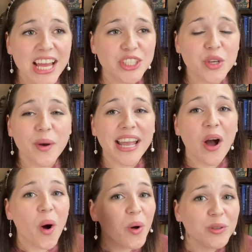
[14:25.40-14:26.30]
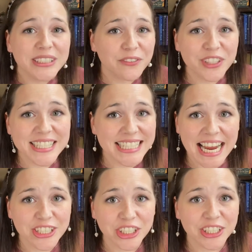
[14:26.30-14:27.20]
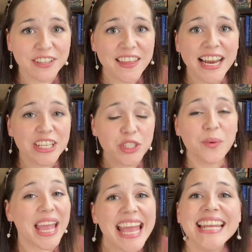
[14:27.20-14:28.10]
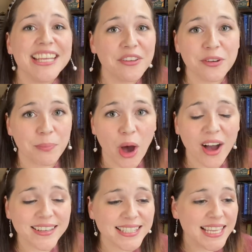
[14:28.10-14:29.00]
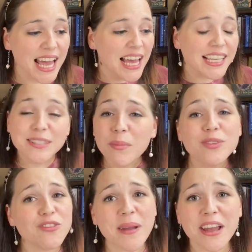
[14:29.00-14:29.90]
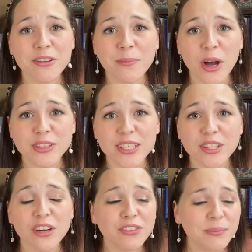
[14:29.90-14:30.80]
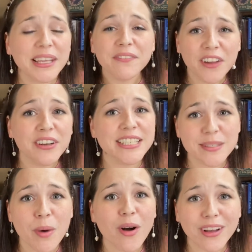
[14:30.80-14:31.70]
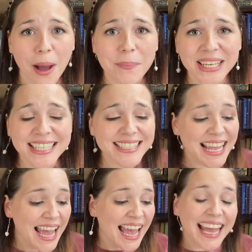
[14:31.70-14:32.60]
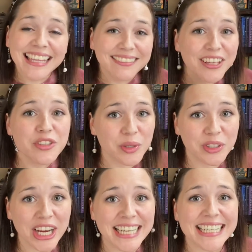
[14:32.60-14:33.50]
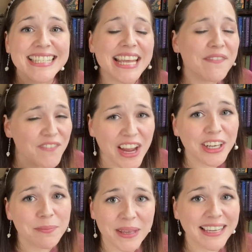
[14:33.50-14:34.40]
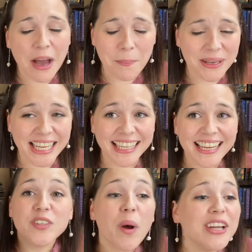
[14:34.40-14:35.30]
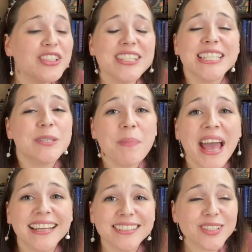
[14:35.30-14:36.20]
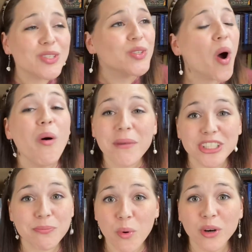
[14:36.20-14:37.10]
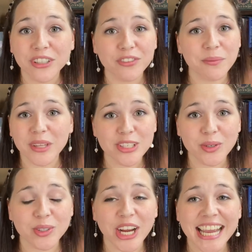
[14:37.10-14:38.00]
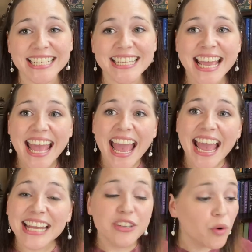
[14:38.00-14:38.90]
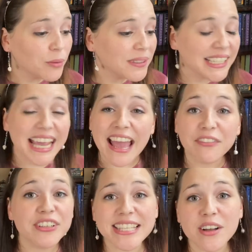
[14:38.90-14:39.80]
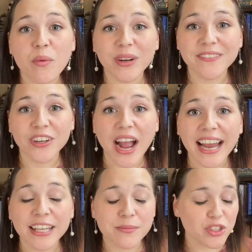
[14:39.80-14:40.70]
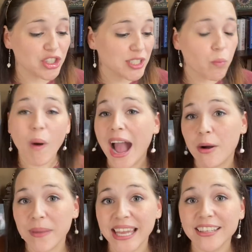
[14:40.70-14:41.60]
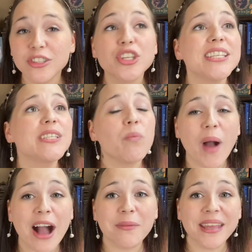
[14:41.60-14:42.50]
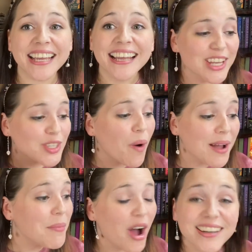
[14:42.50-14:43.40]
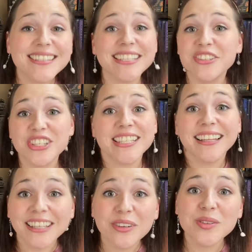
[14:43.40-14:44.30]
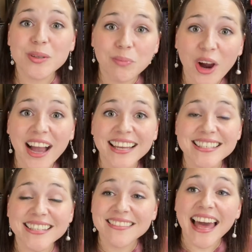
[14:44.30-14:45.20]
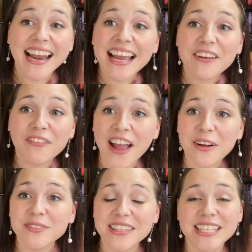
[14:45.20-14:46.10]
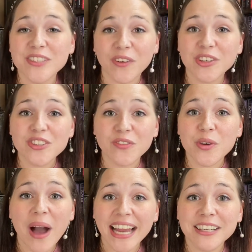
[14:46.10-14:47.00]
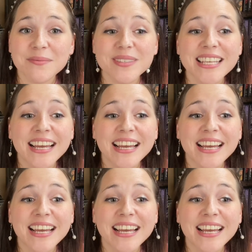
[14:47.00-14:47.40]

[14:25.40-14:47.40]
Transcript: to a whole different standard than I do any other box, because most of my other boxes are from like very small companies, and Litter Crate is a very big company. So I just expect so much more from Litter Crate. And normally every single one of their items just wow me, just wow me. So I'm honestly just a little surprised that I have found these first few items